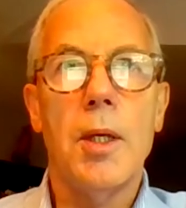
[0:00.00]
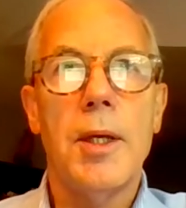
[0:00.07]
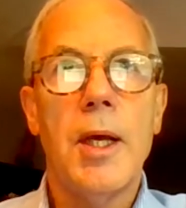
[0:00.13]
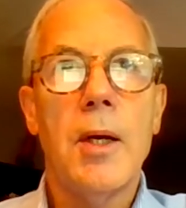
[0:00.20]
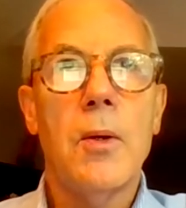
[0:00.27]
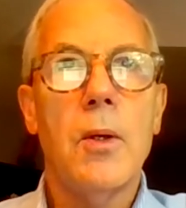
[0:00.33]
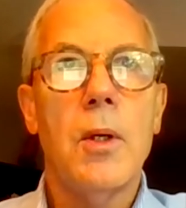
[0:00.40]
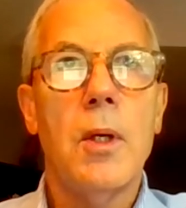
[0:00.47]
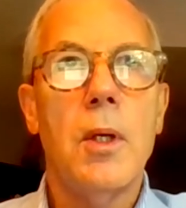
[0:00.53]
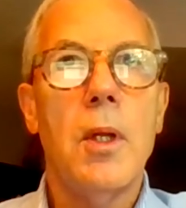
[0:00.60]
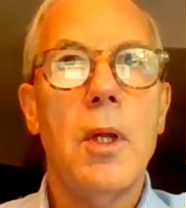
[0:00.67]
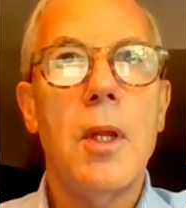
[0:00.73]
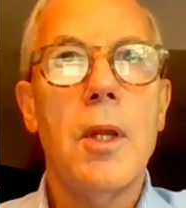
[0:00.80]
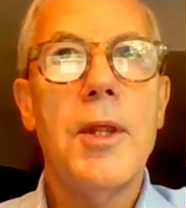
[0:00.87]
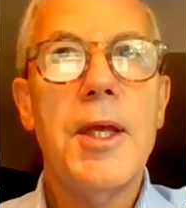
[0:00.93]
Now,
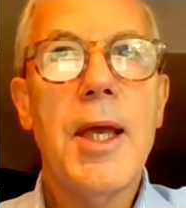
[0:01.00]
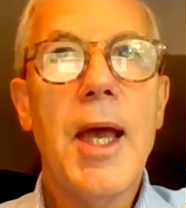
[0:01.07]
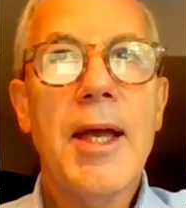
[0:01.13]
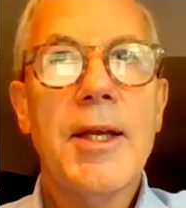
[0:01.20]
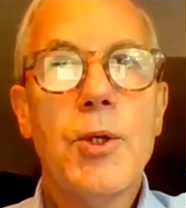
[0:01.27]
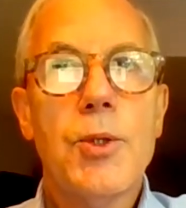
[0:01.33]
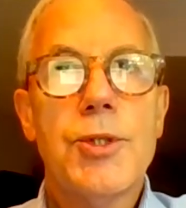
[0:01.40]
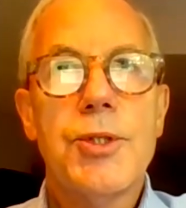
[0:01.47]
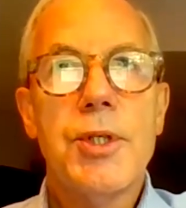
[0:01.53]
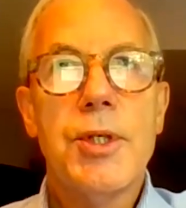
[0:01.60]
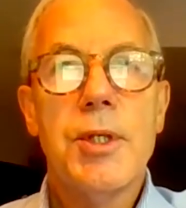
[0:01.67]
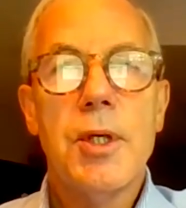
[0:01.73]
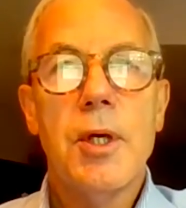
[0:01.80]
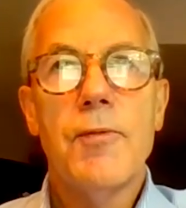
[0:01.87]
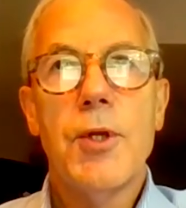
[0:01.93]
the
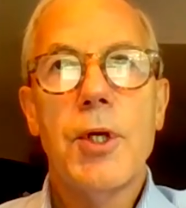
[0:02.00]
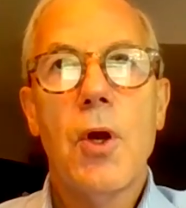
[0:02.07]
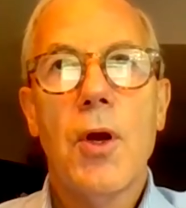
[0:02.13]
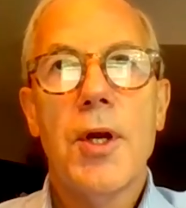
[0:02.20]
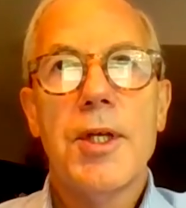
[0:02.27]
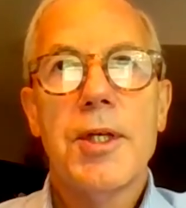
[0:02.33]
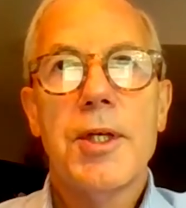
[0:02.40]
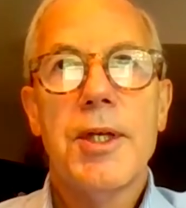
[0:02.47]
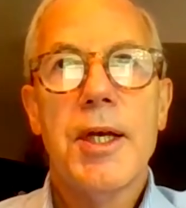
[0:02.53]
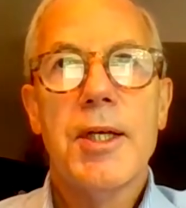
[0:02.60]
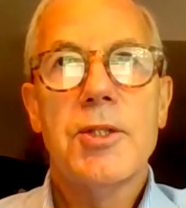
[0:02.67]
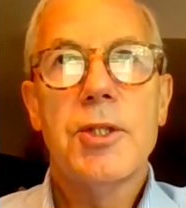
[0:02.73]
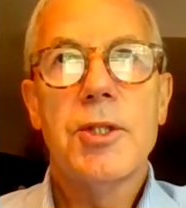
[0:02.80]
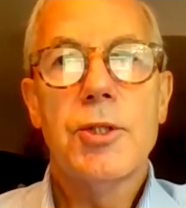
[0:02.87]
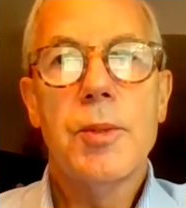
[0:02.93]
accuracy of the Guardian Connect
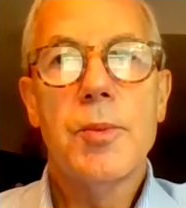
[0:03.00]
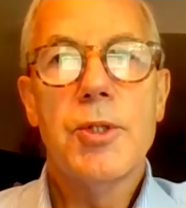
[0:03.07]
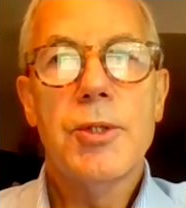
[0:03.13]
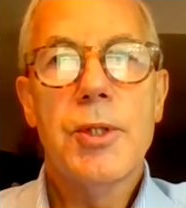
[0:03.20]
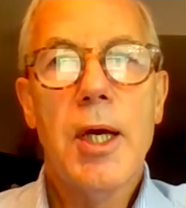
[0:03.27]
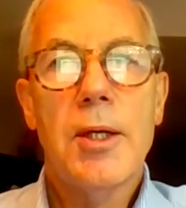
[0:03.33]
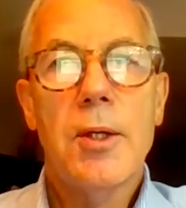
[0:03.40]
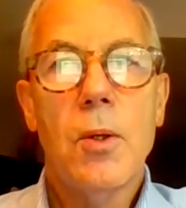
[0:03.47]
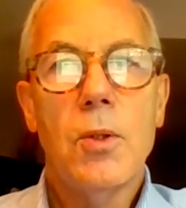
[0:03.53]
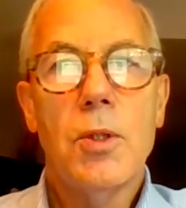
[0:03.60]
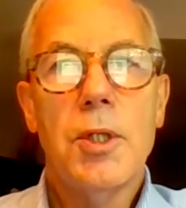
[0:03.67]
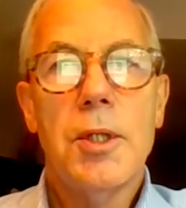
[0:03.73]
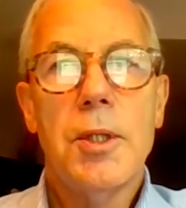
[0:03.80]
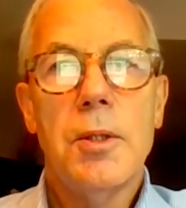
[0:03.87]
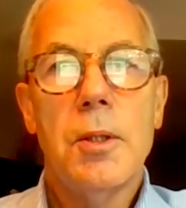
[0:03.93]
system is not
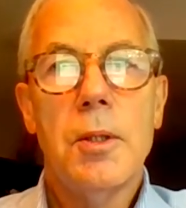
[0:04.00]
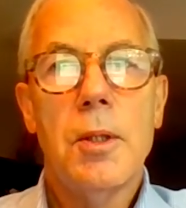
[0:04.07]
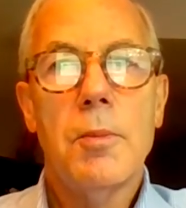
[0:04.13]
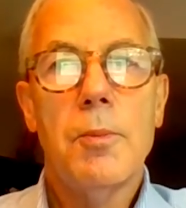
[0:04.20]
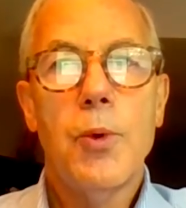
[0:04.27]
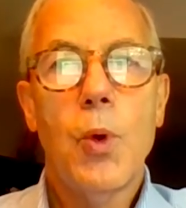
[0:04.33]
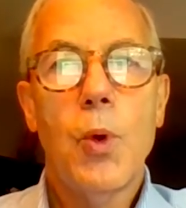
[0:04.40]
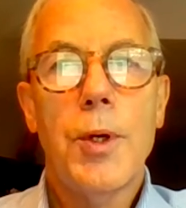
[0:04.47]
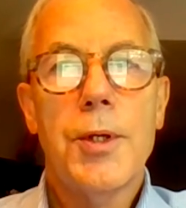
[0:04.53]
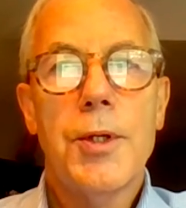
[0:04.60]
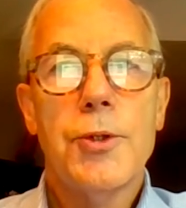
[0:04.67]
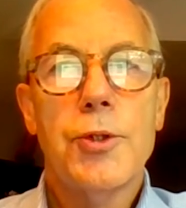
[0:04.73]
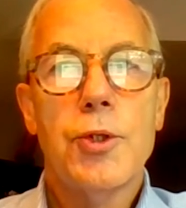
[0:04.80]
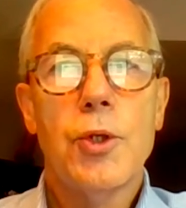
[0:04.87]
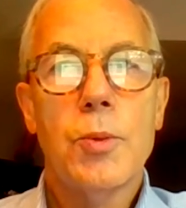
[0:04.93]
only important
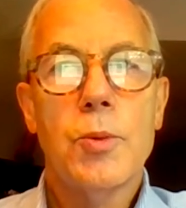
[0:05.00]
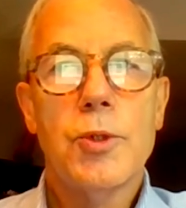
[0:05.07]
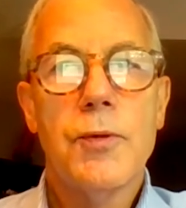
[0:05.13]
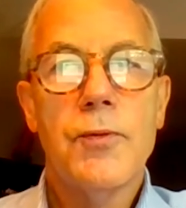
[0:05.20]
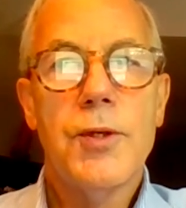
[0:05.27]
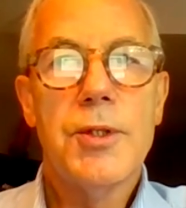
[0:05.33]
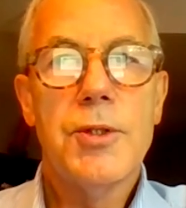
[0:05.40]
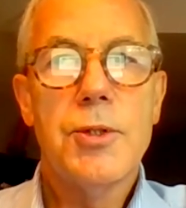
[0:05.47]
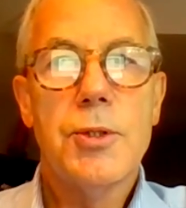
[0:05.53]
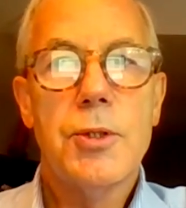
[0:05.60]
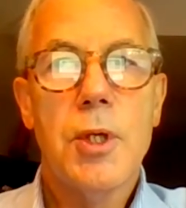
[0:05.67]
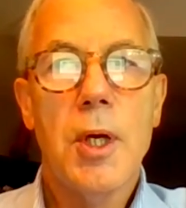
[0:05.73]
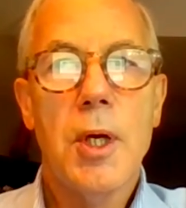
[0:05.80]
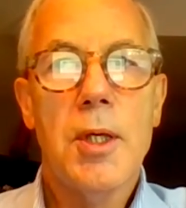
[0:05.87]
in terms of its